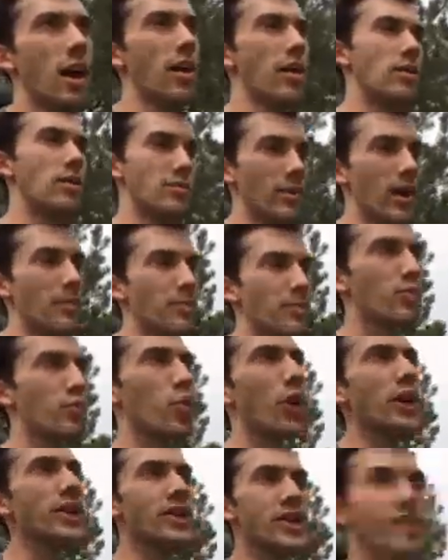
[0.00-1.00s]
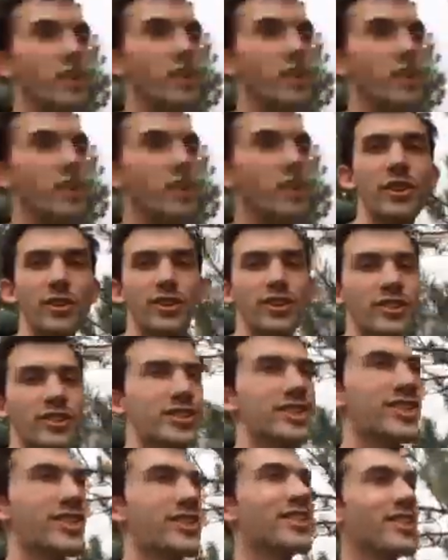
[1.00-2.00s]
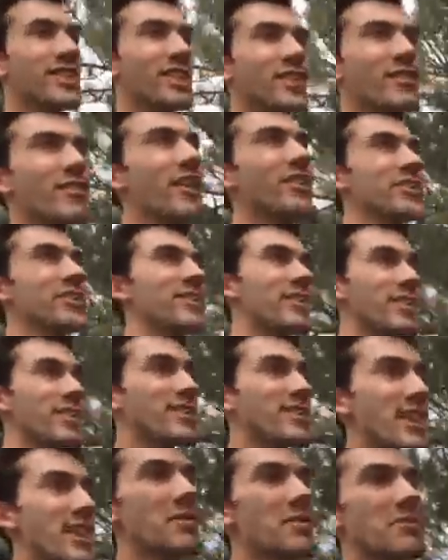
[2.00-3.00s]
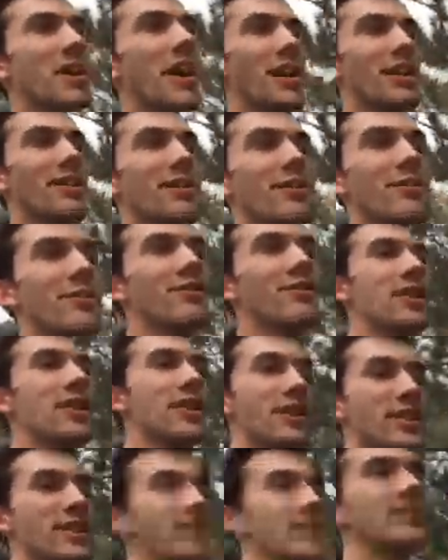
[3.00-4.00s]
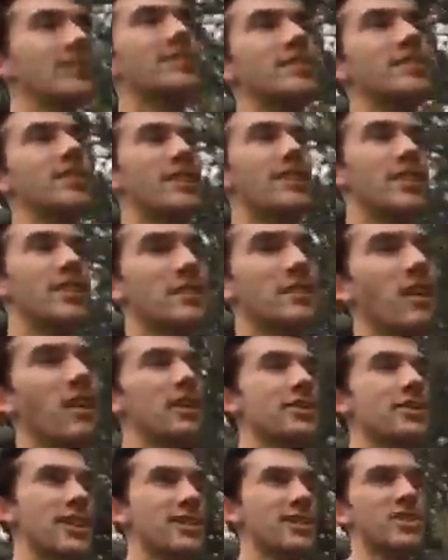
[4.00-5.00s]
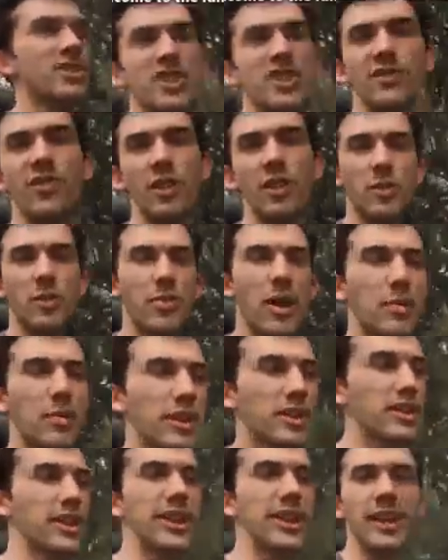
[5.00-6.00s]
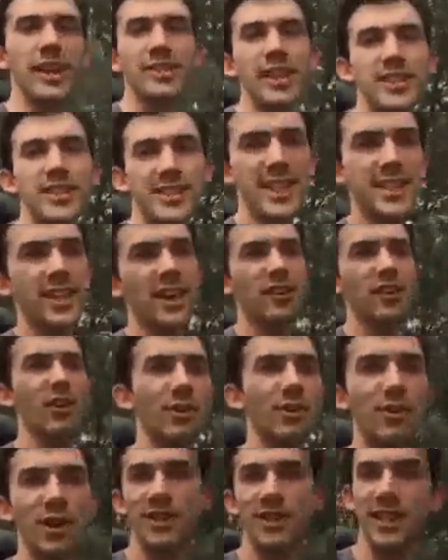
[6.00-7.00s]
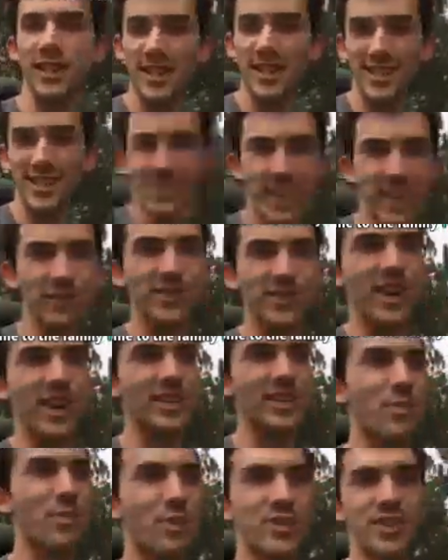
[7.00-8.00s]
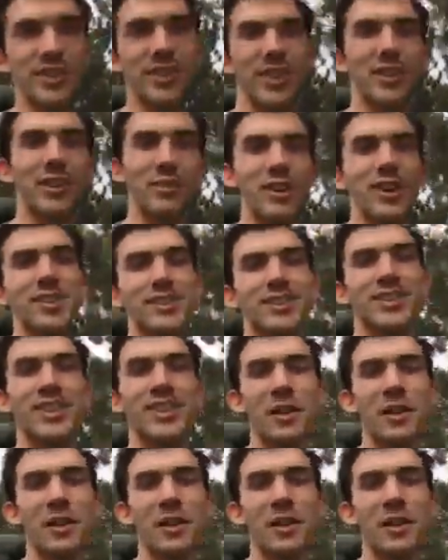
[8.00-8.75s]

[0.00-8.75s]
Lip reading: I'm quite sure it falls under the same kind of laws as just filming publicly, unless they tell you otherwise, unless they have signs posted otherwise.